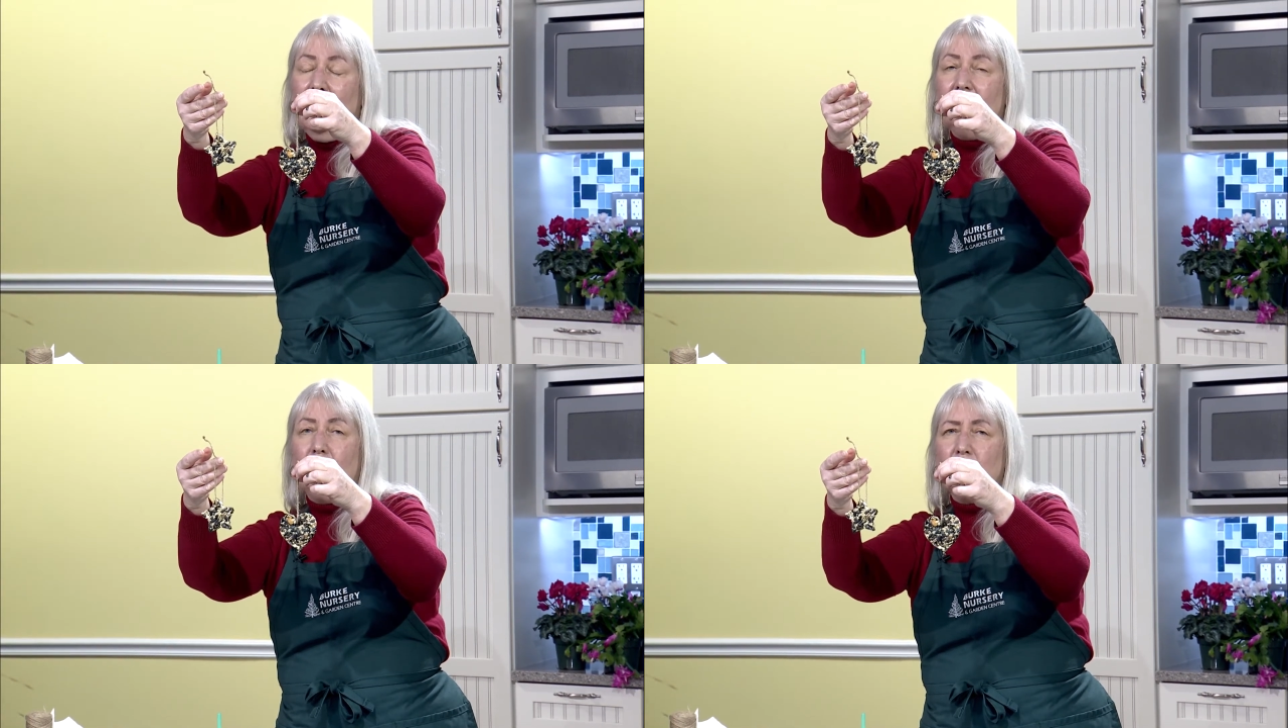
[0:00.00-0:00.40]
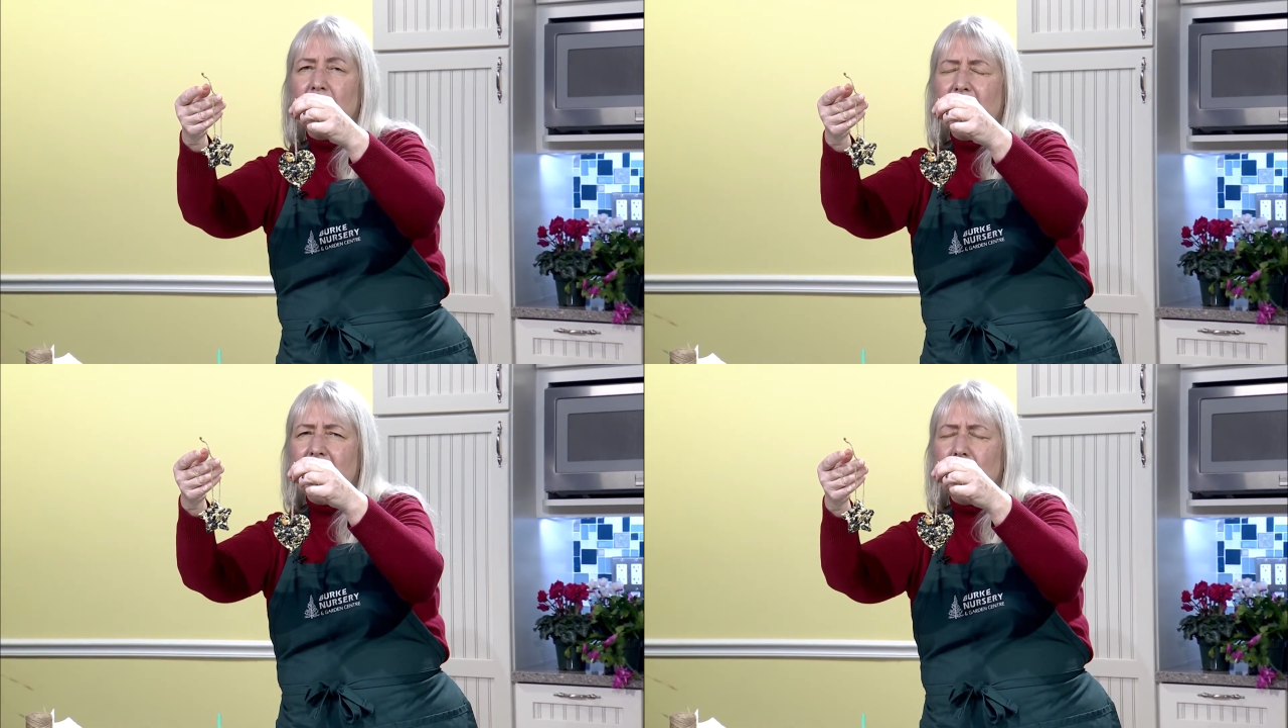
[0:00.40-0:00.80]

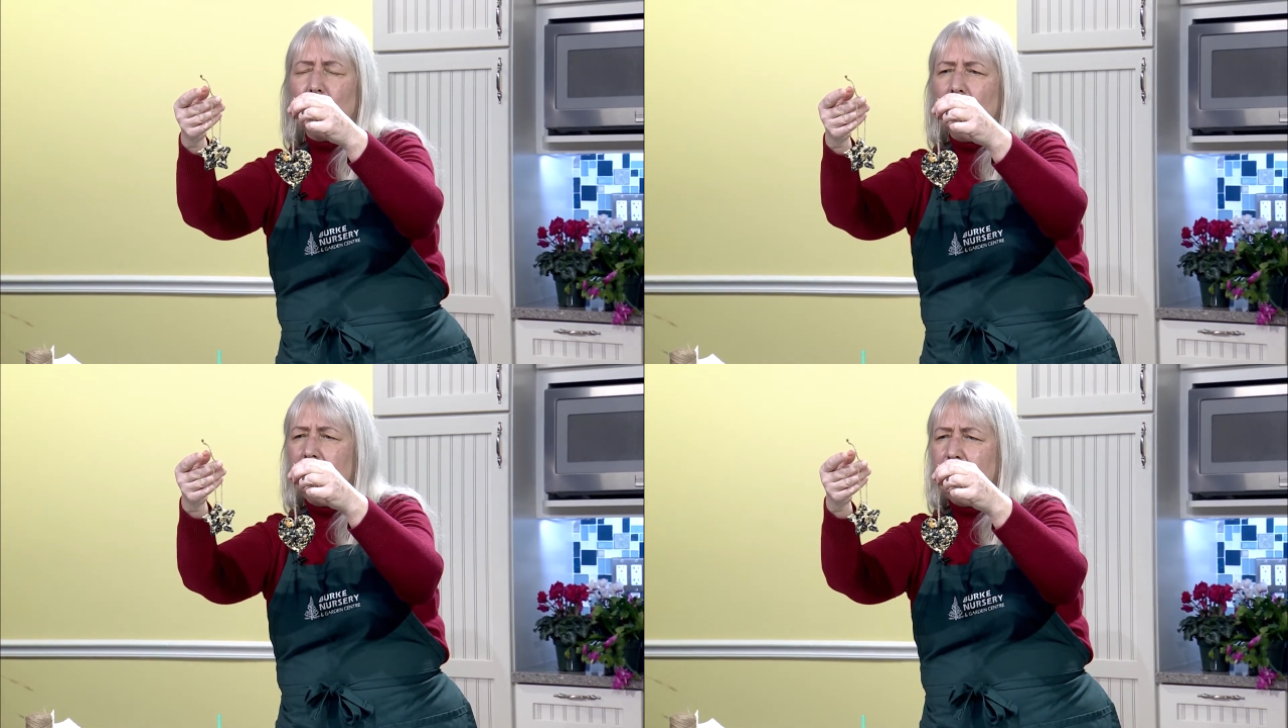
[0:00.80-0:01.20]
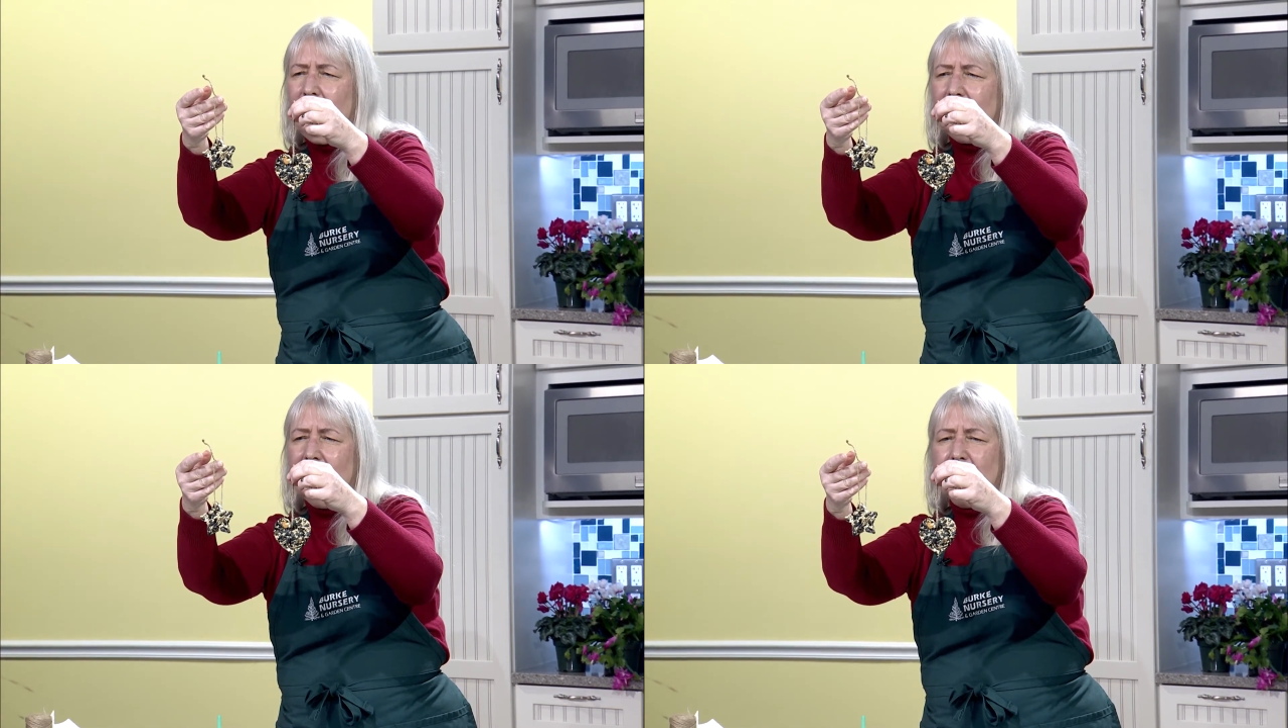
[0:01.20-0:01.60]
Unfortunately, squirrels
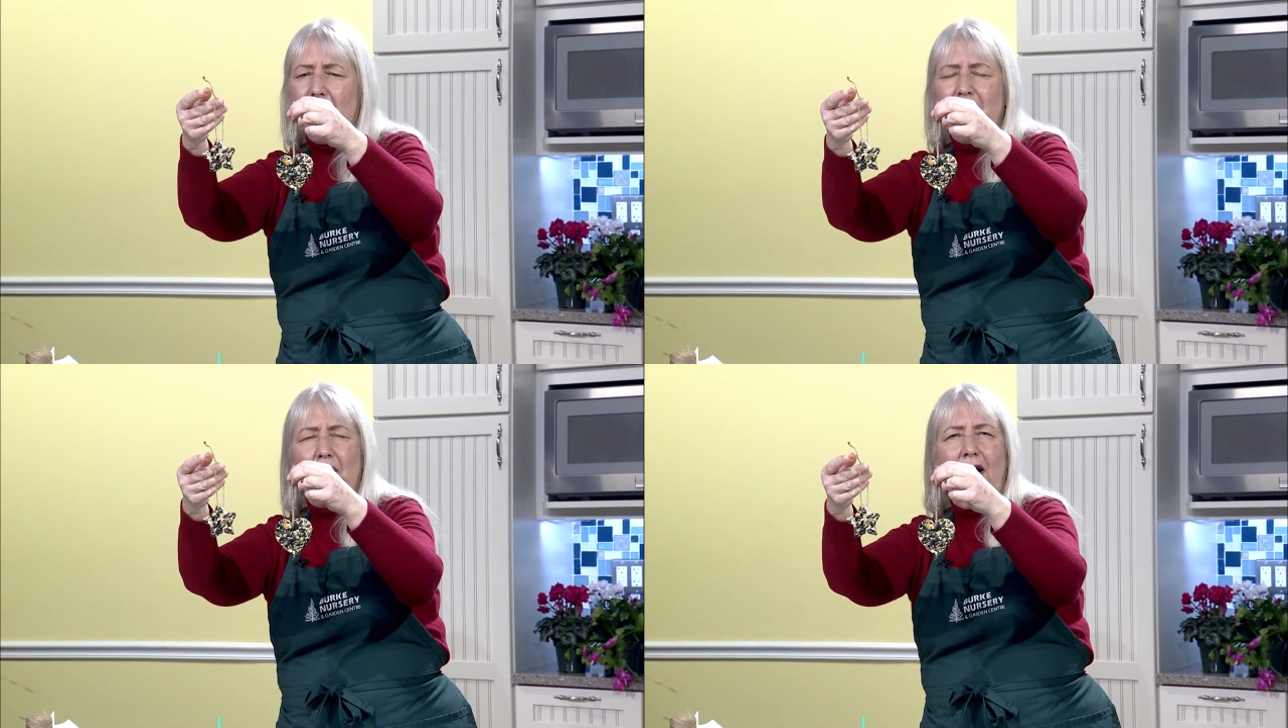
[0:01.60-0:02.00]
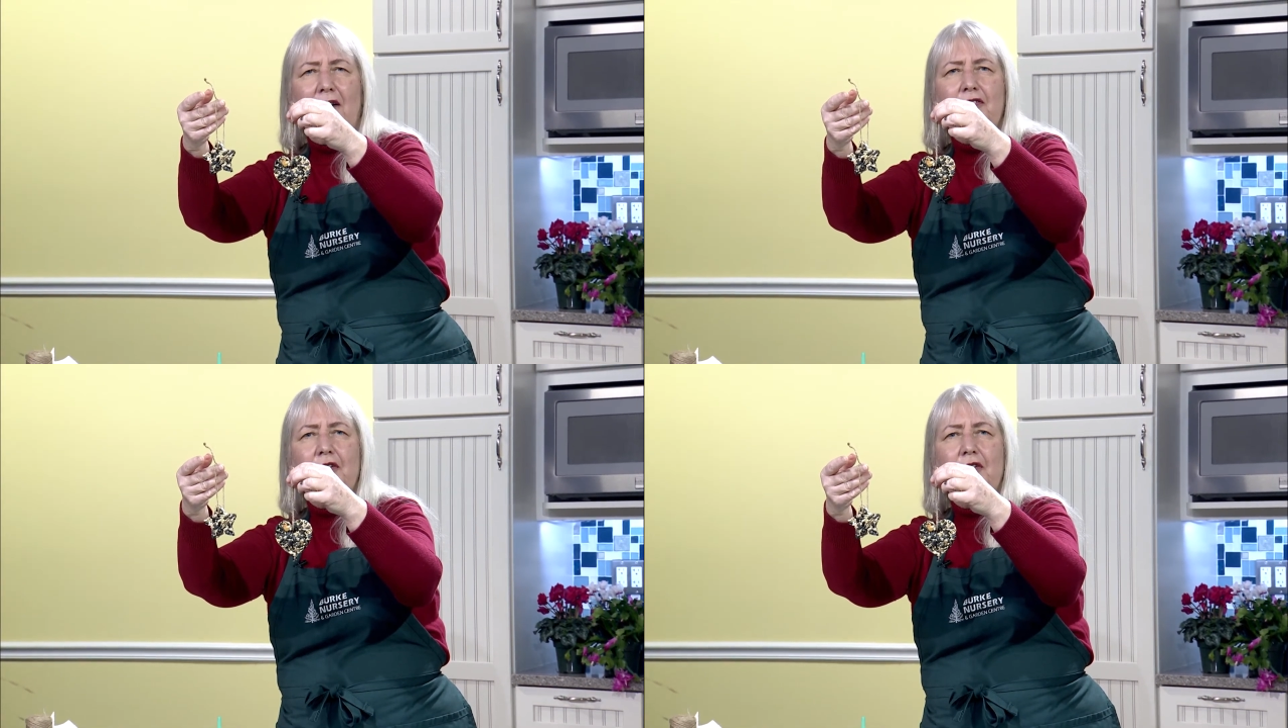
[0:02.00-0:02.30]
might love them as well.